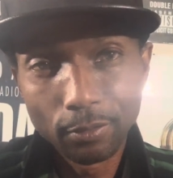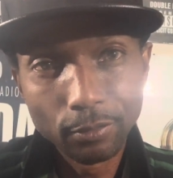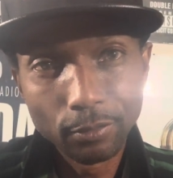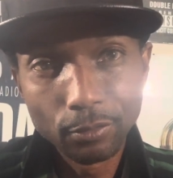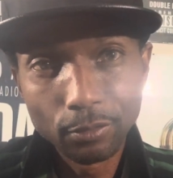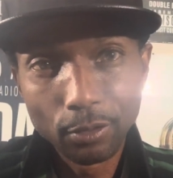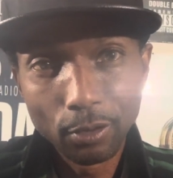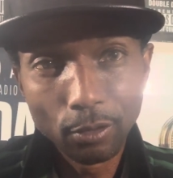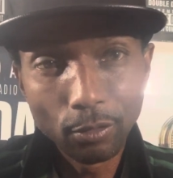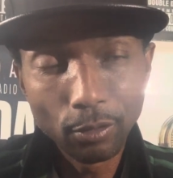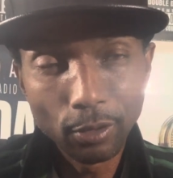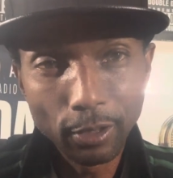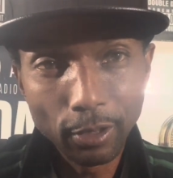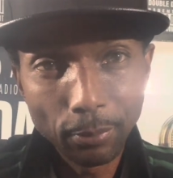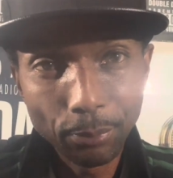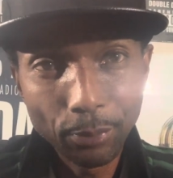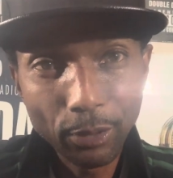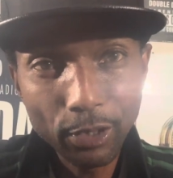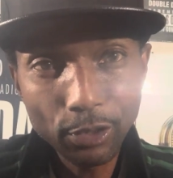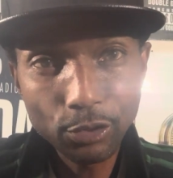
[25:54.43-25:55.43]
in a
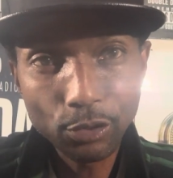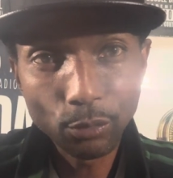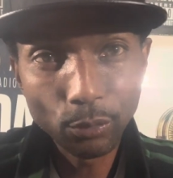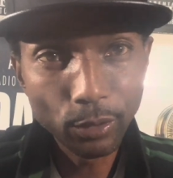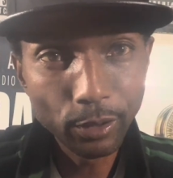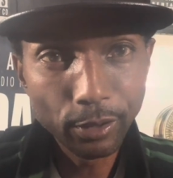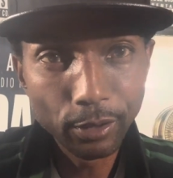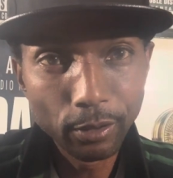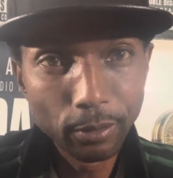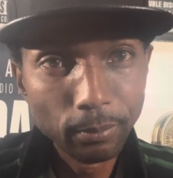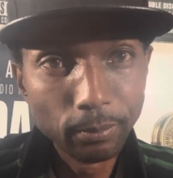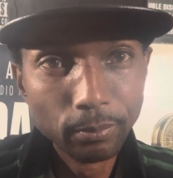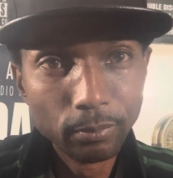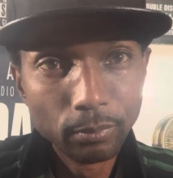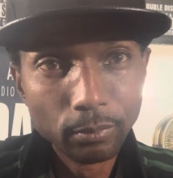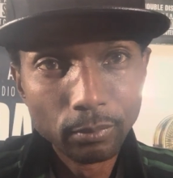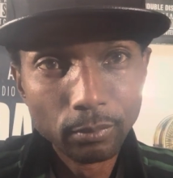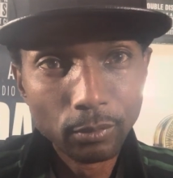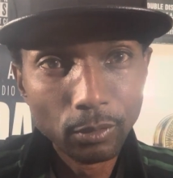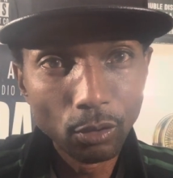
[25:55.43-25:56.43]
picture with them
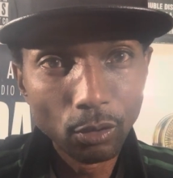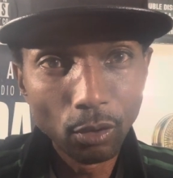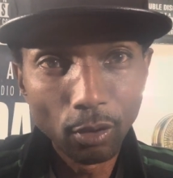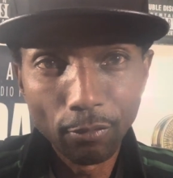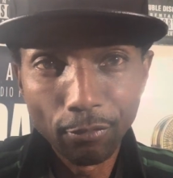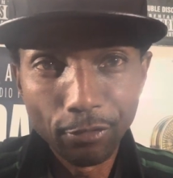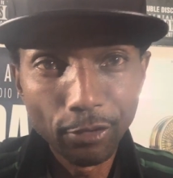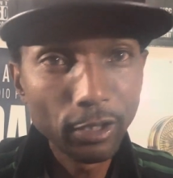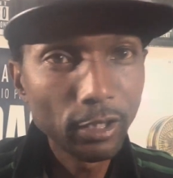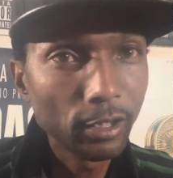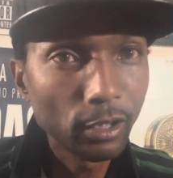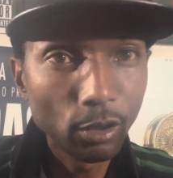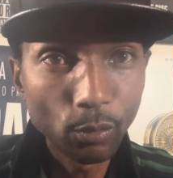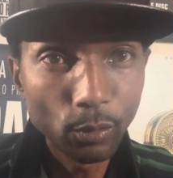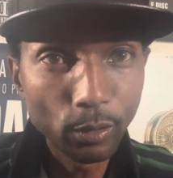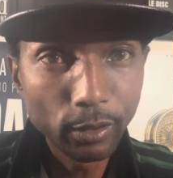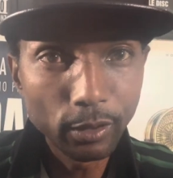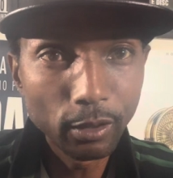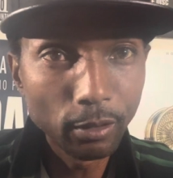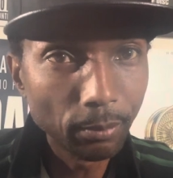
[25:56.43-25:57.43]
or a video
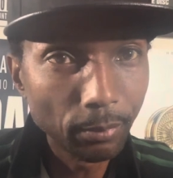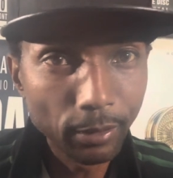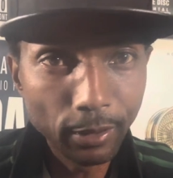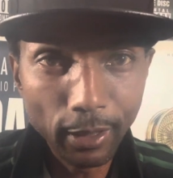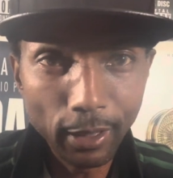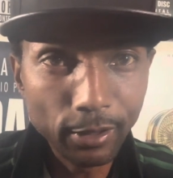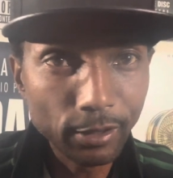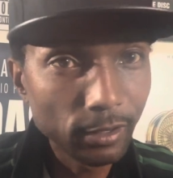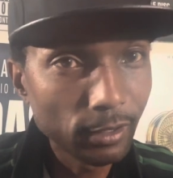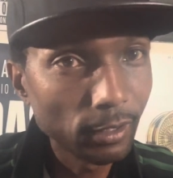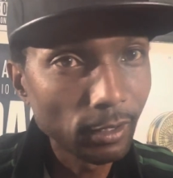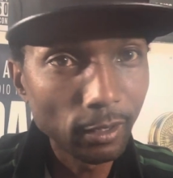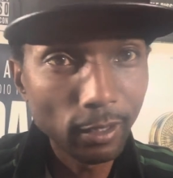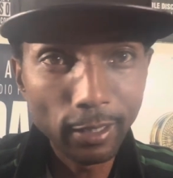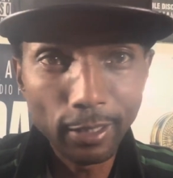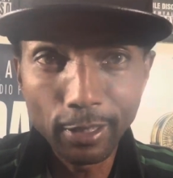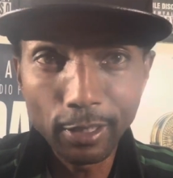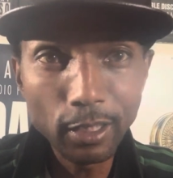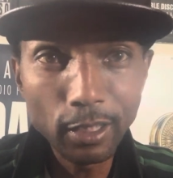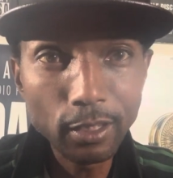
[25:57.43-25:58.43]
with them, but they still
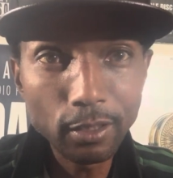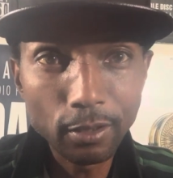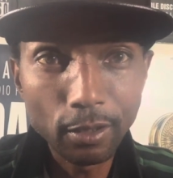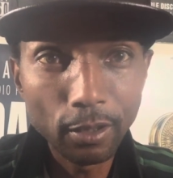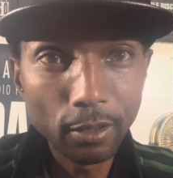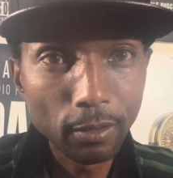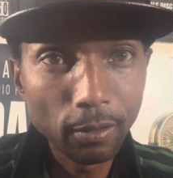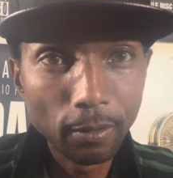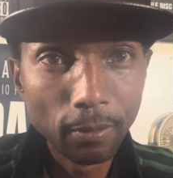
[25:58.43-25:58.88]
ain't eating it,